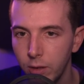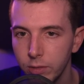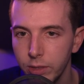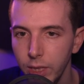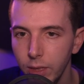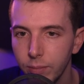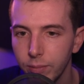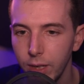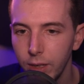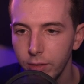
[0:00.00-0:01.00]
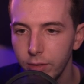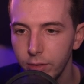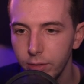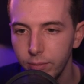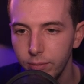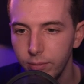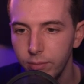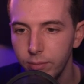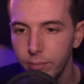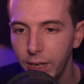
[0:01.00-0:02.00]
So yeah, that's
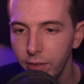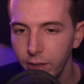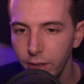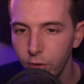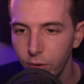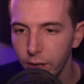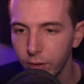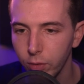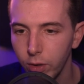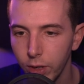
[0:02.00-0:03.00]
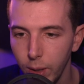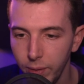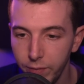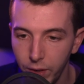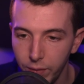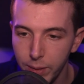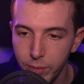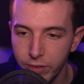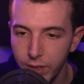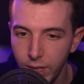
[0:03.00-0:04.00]
basically the track. I've got a couple of other
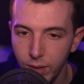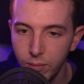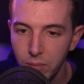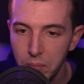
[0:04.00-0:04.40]
elements here.